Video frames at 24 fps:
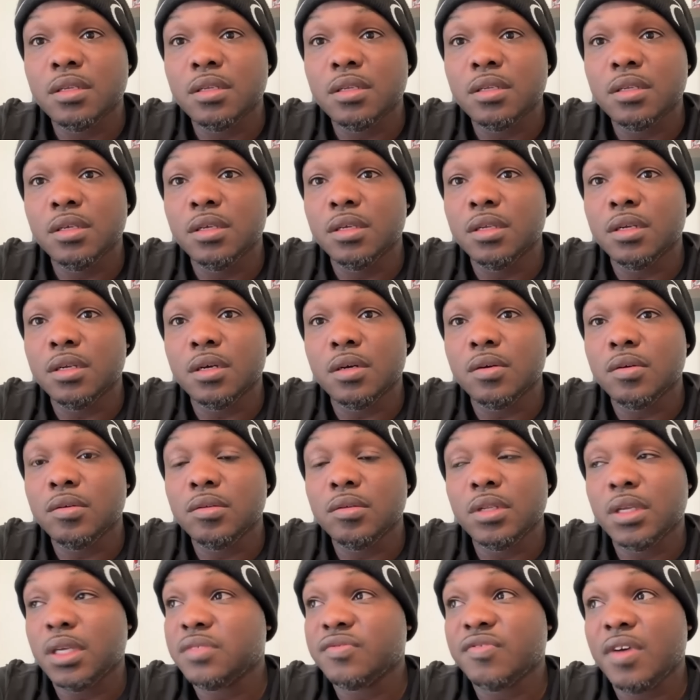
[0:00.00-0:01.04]
You know,
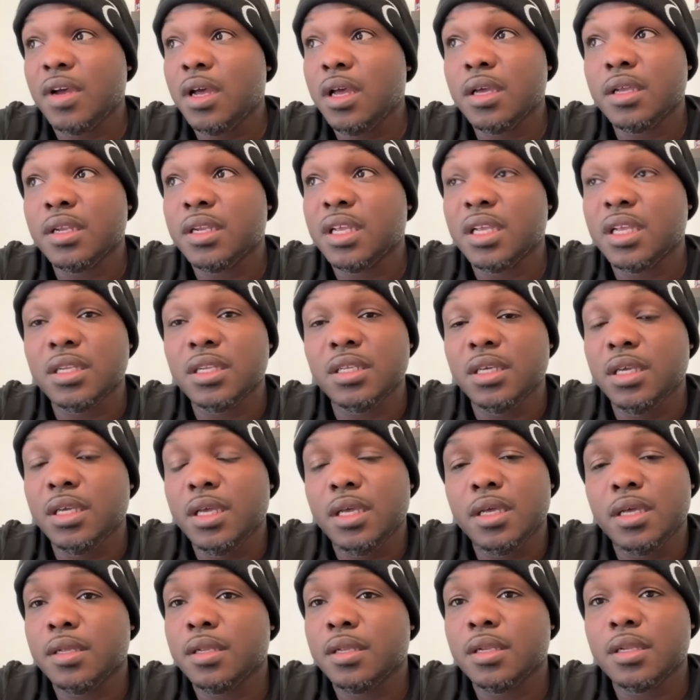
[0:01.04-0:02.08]
that's fine.
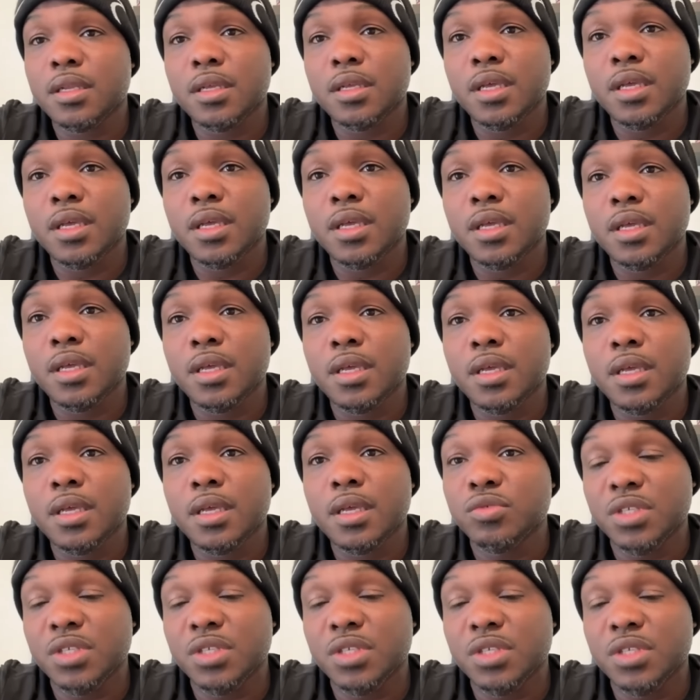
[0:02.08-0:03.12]
But you
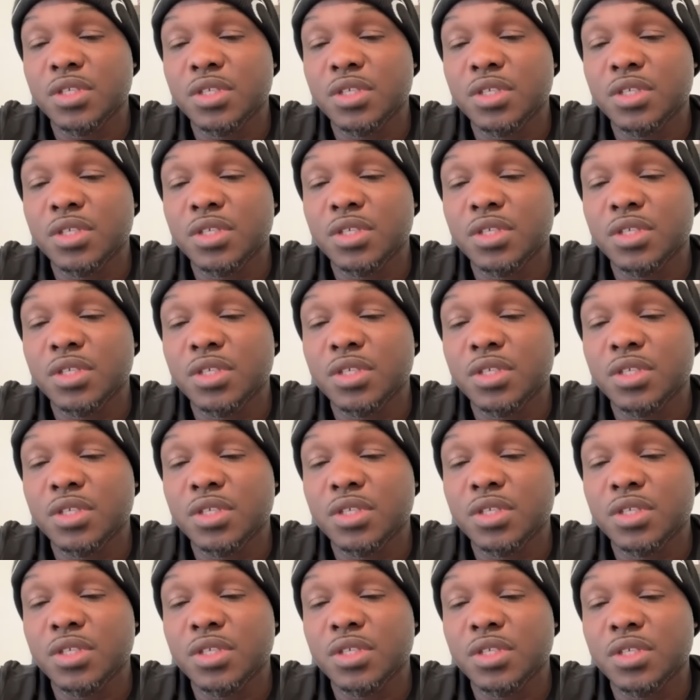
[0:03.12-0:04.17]
did accomplish a lot,
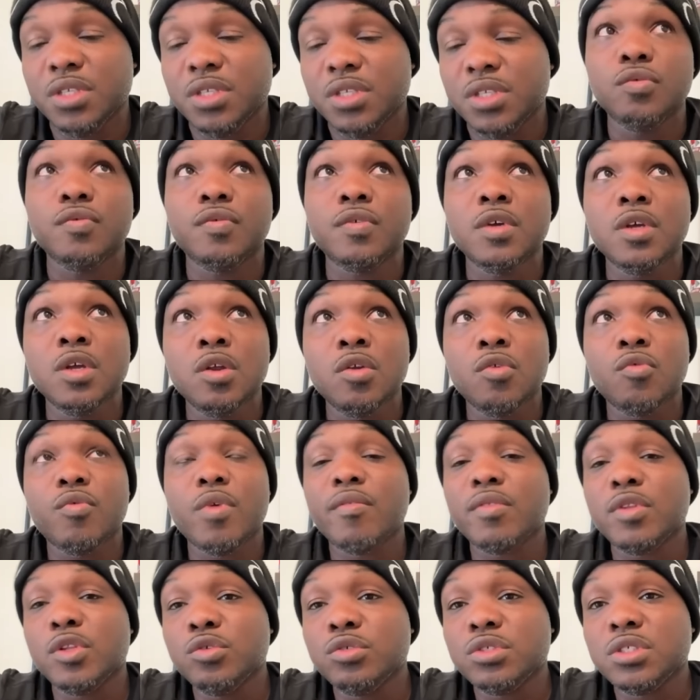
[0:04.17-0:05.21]
and you've
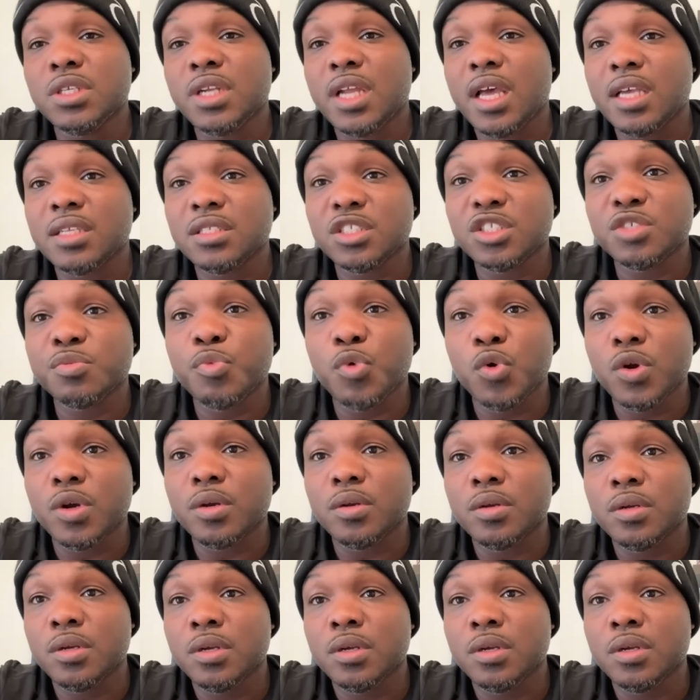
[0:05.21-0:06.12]
revolutionized the sport.